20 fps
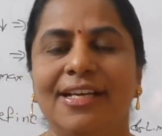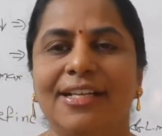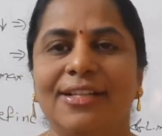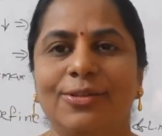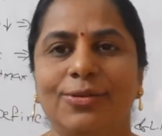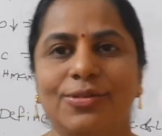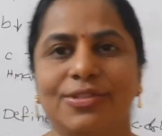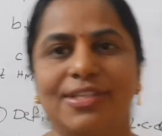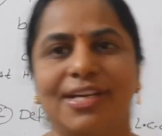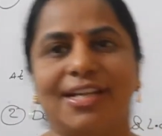
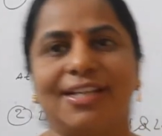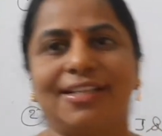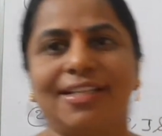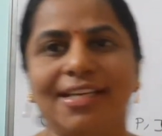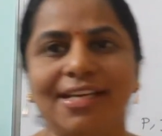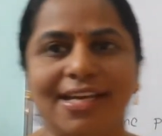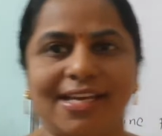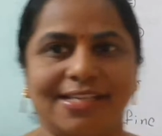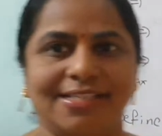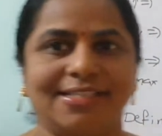Those are
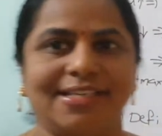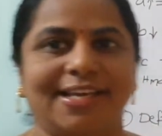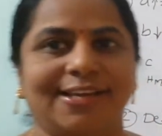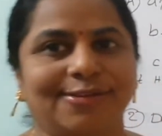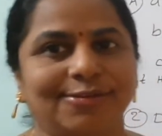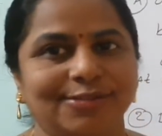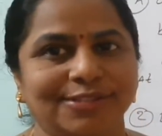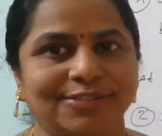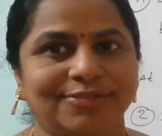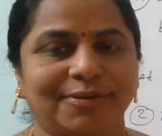the
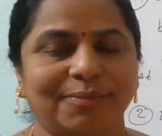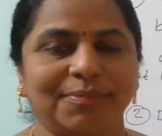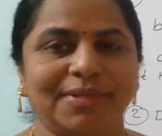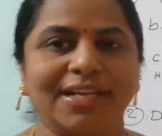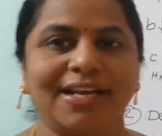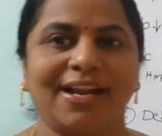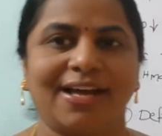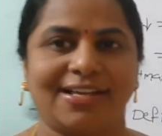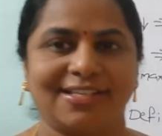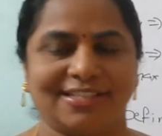S.a.qs from the
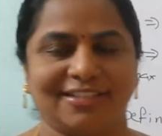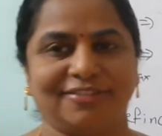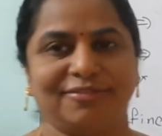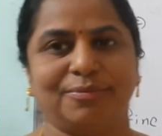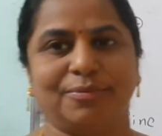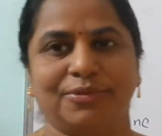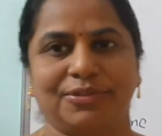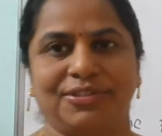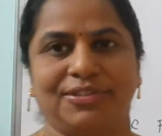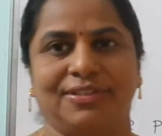laws of
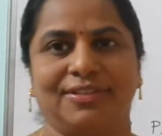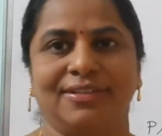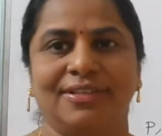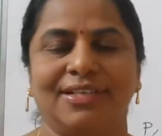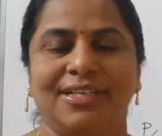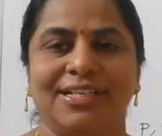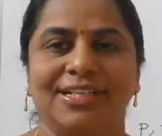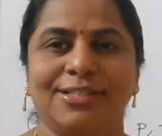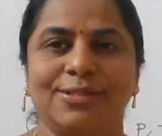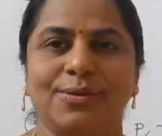motion.
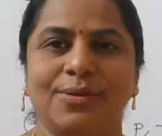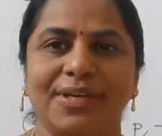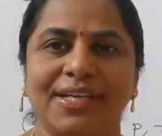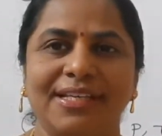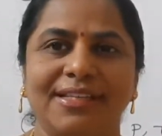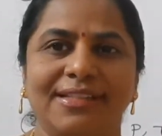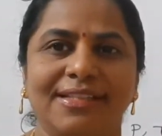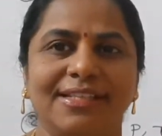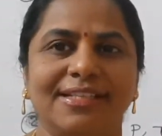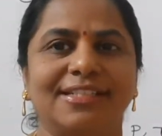So
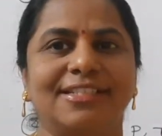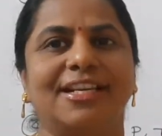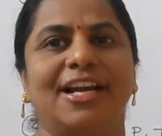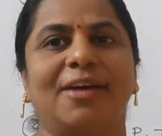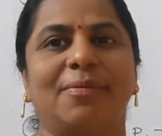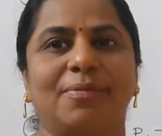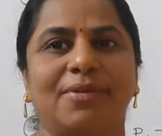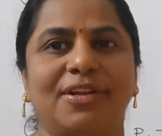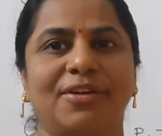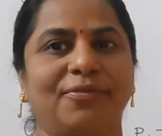in this
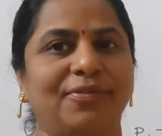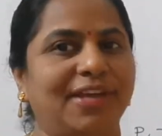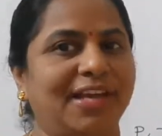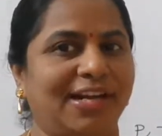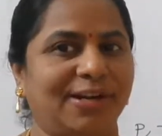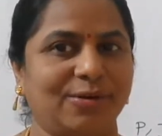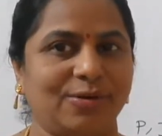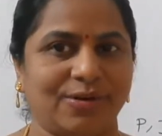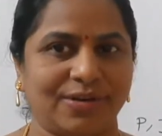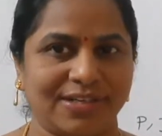chapter we are
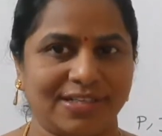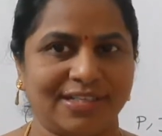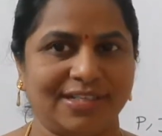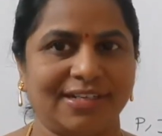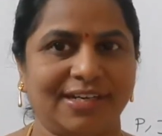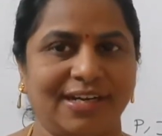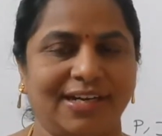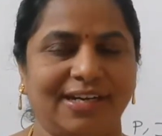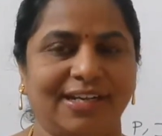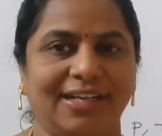
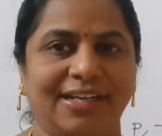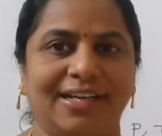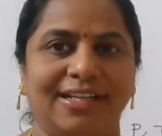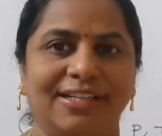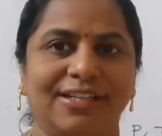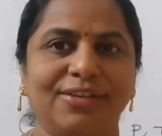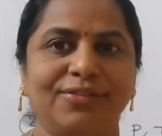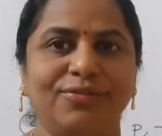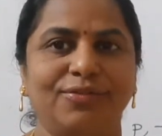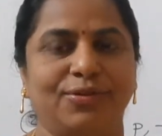concentrating on
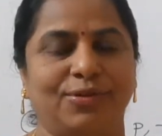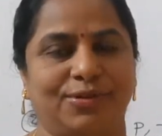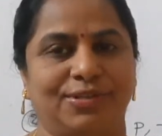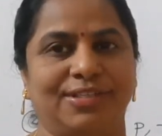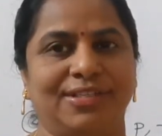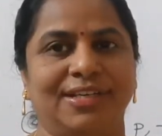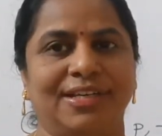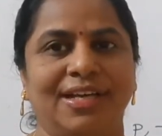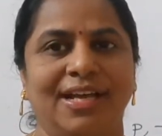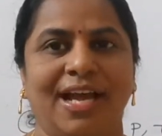the
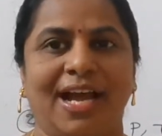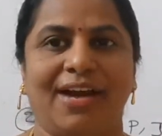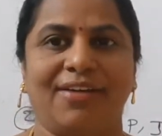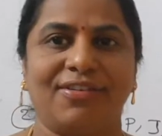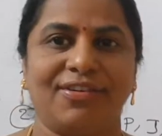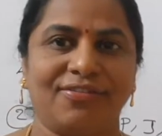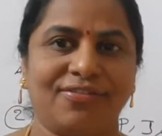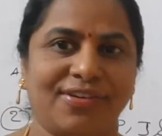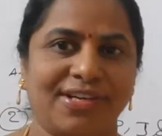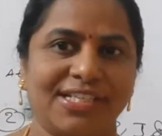force.
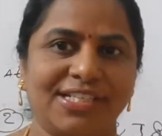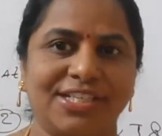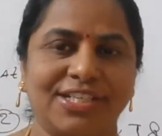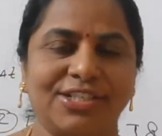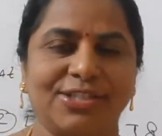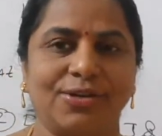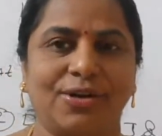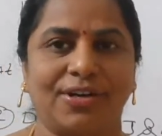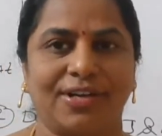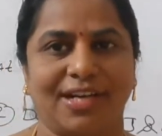Our first
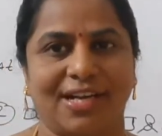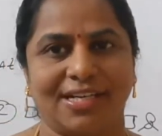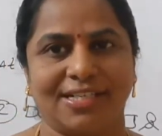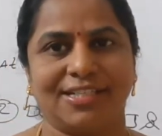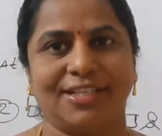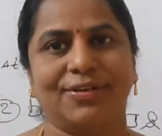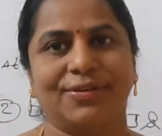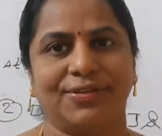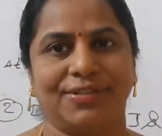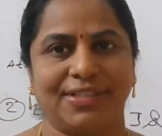short answer
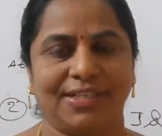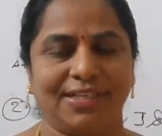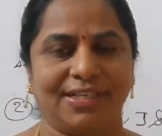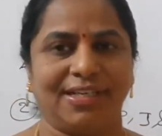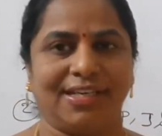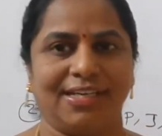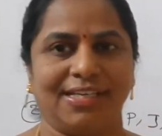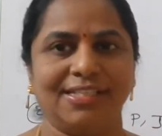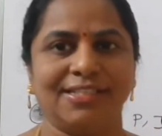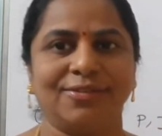question
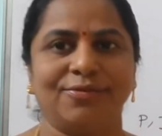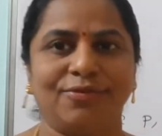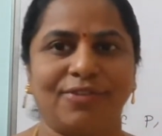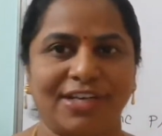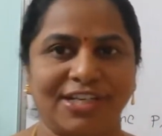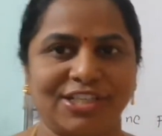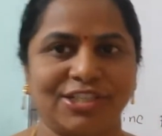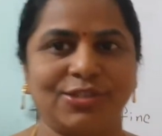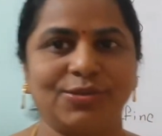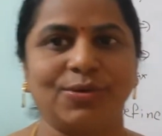is,
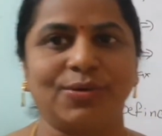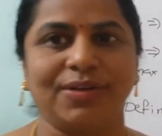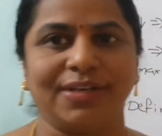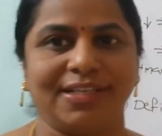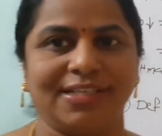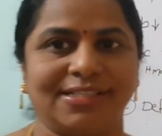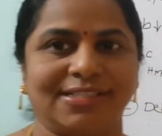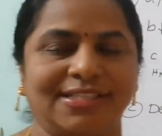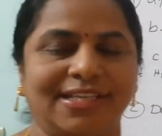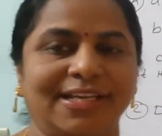one stone
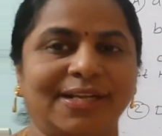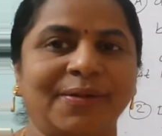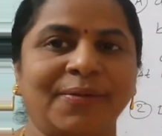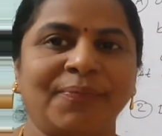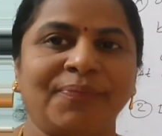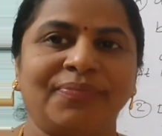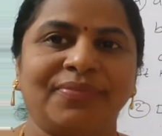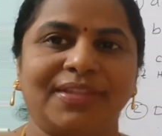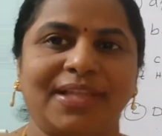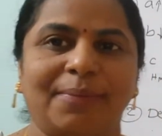is there.
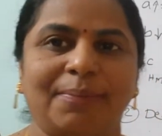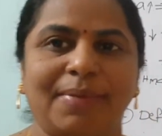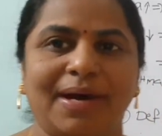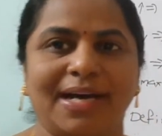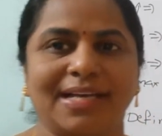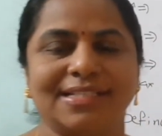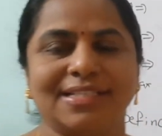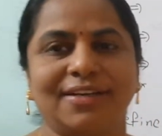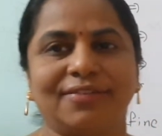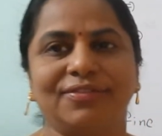The
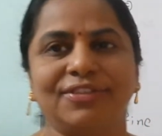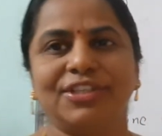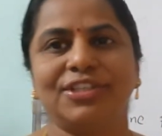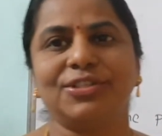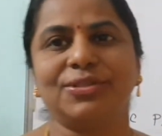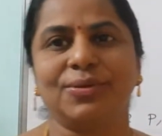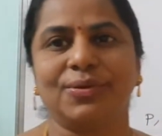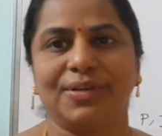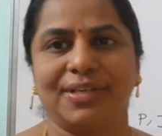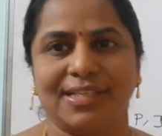mass of the
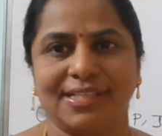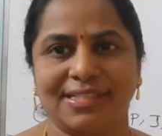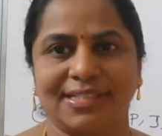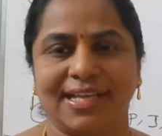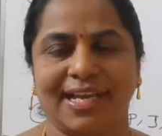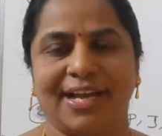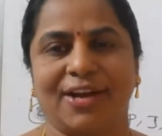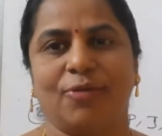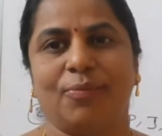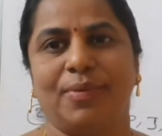stone is, they
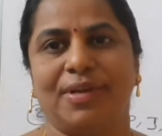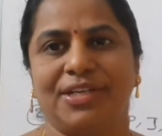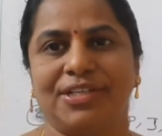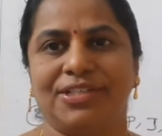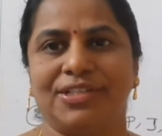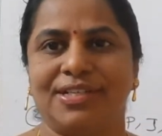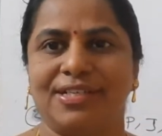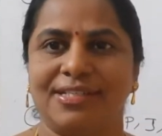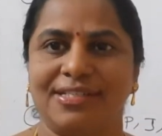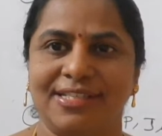have
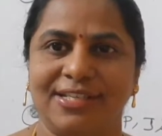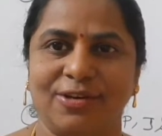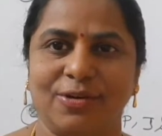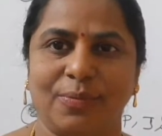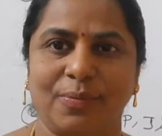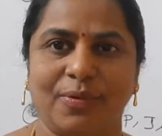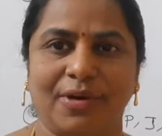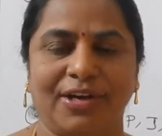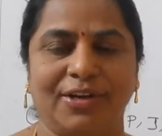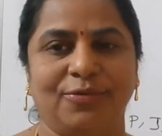mentioned
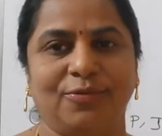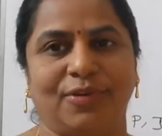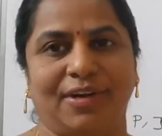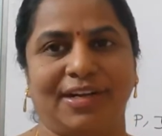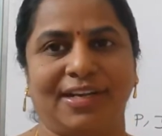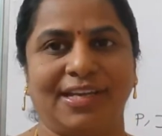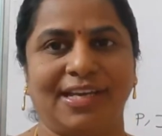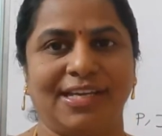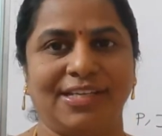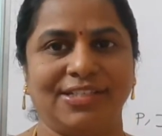0.1
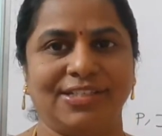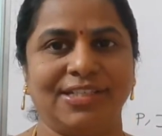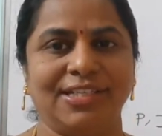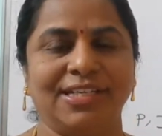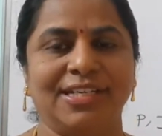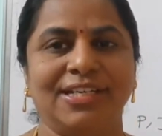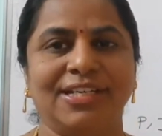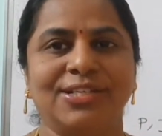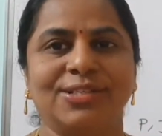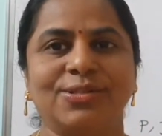kg.
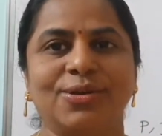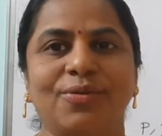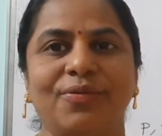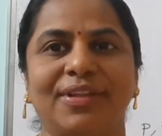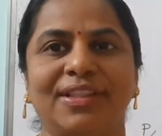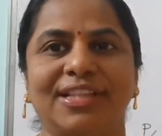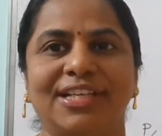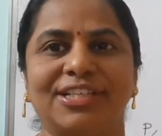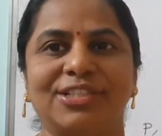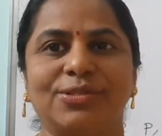So
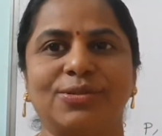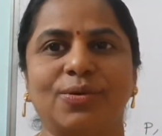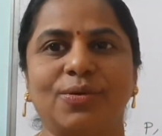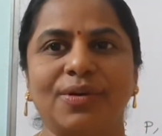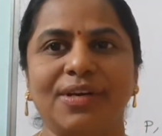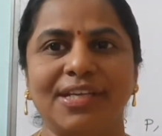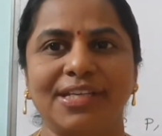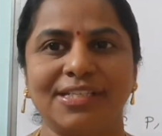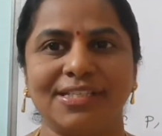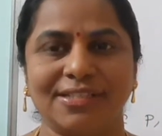when the
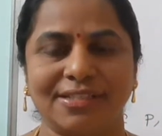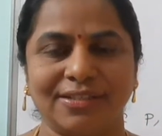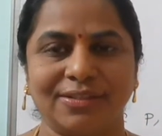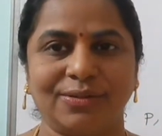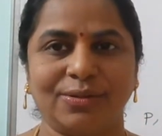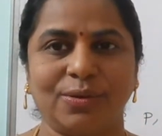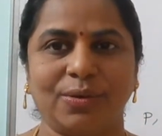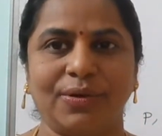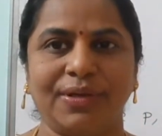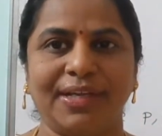stone is
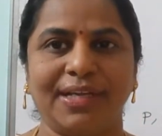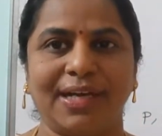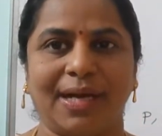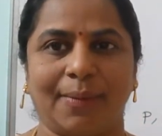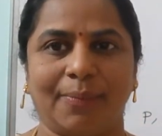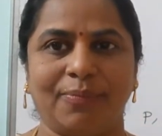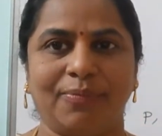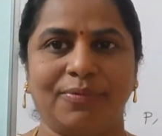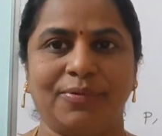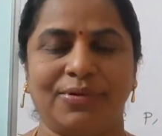throwing
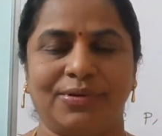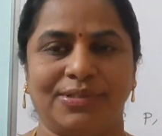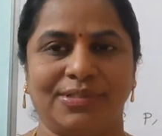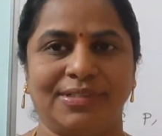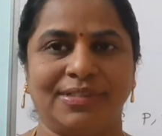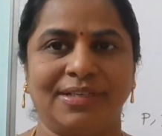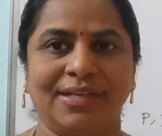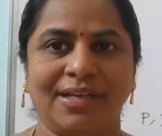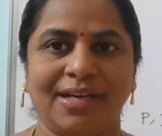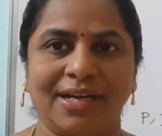upwards
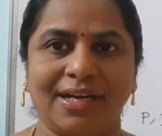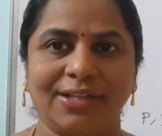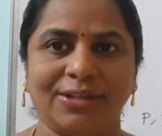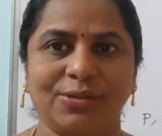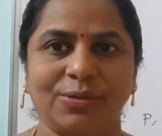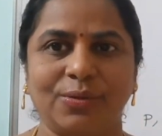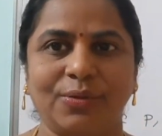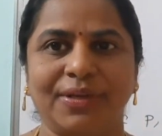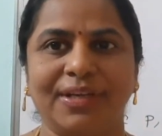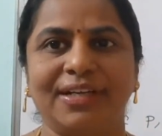or
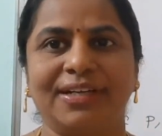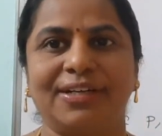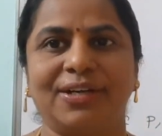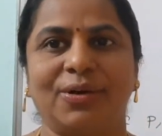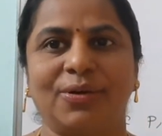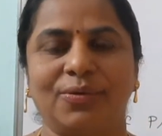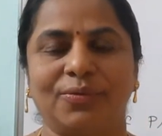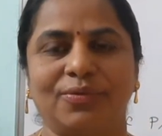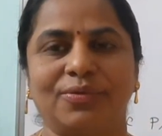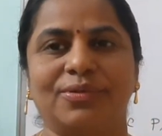throwing
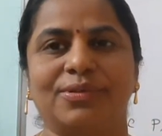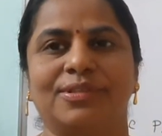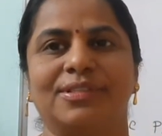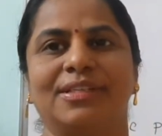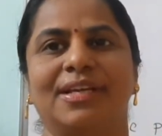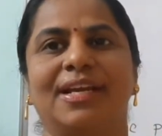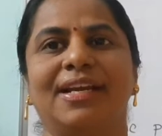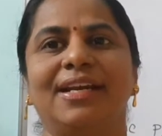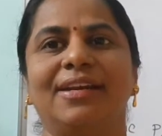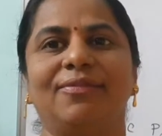downwards,
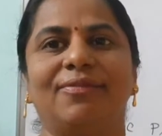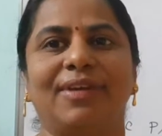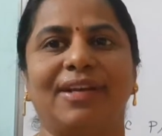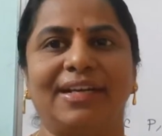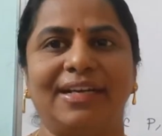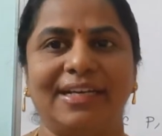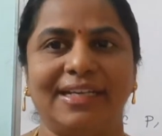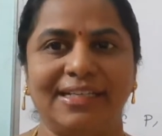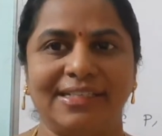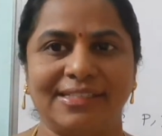and when
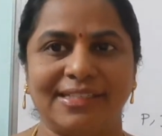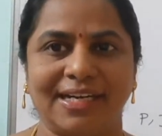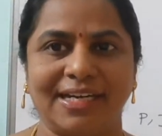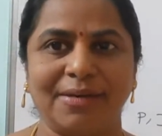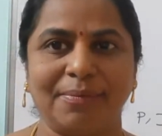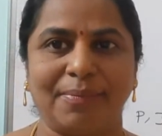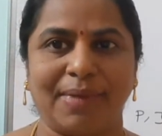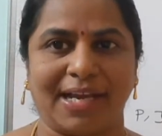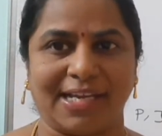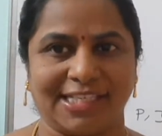it is at
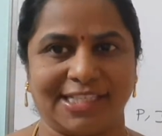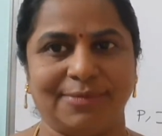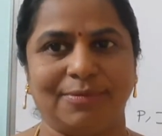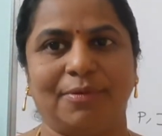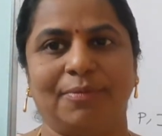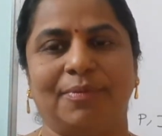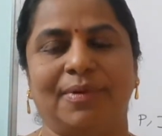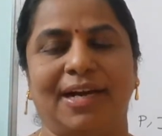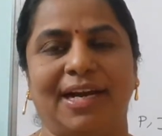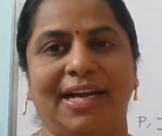
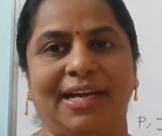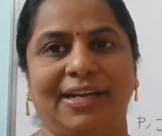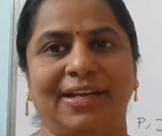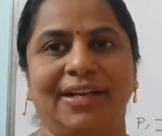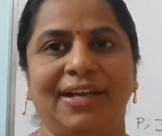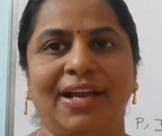maximum height,